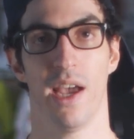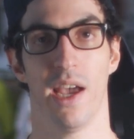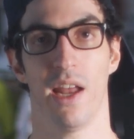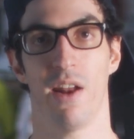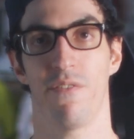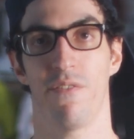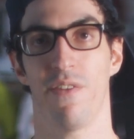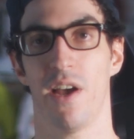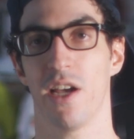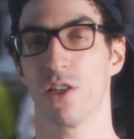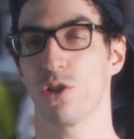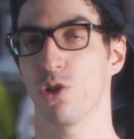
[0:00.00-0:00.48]
and a
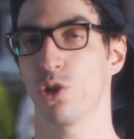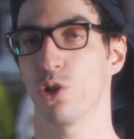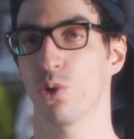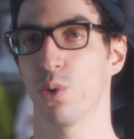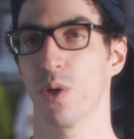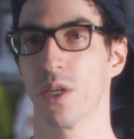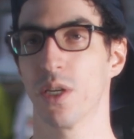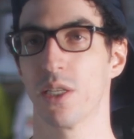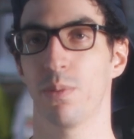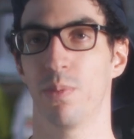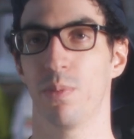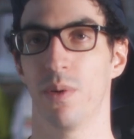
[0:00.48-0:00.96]
faster
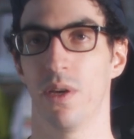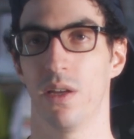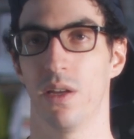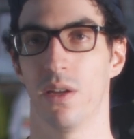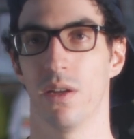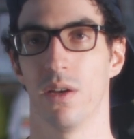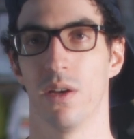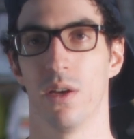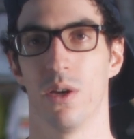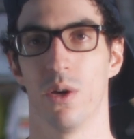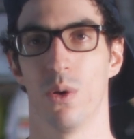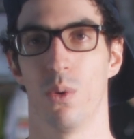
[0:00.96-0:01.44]
swing speed
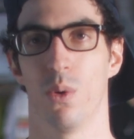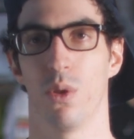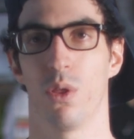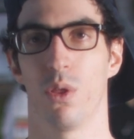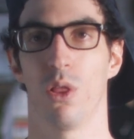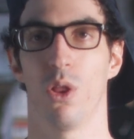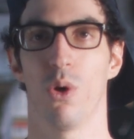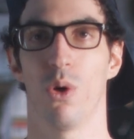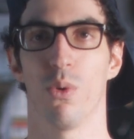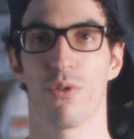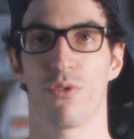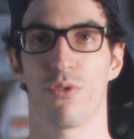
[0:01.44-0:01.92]
with
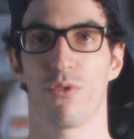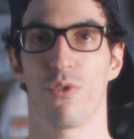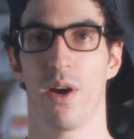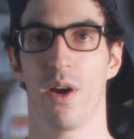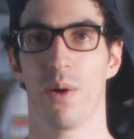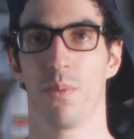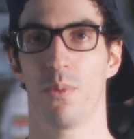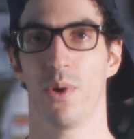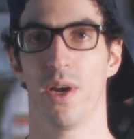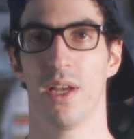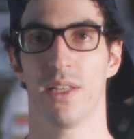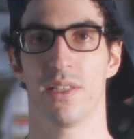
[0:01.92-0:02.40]
lower
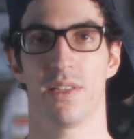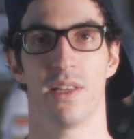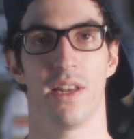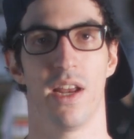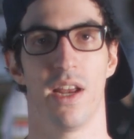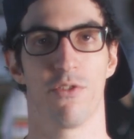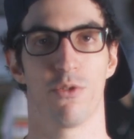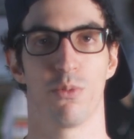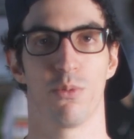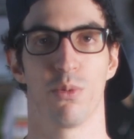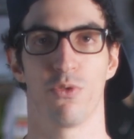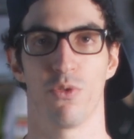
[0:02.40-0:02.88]
frame rates than
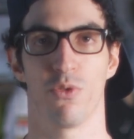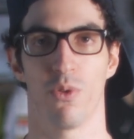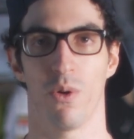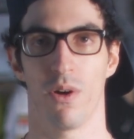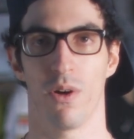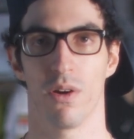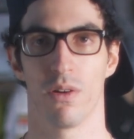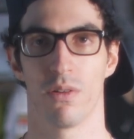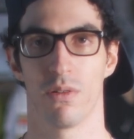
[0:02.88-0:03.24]
ever before.